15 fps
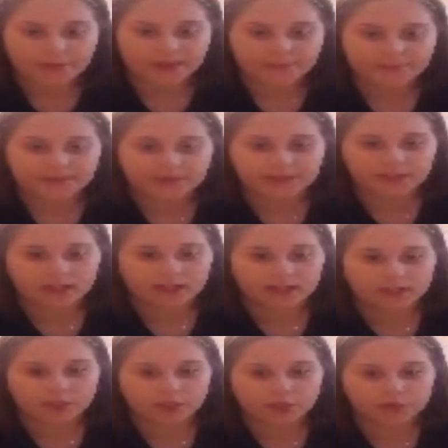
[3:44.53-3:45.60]
by being
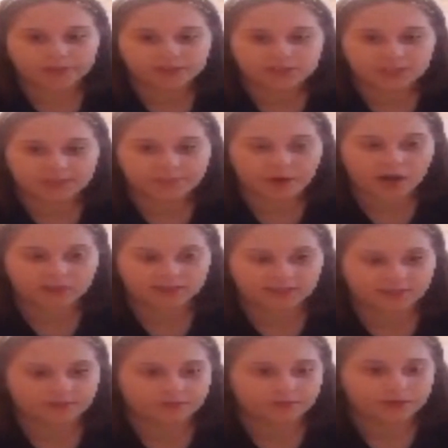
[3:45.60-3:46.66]
encouraging and
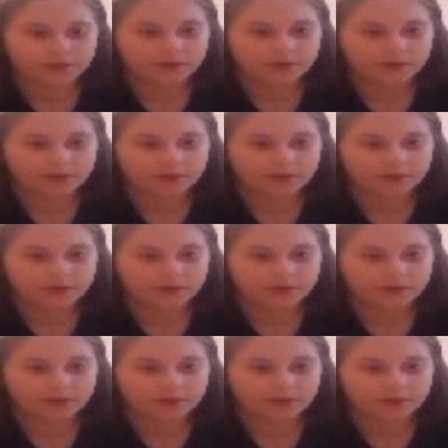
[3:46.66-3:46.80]
positive.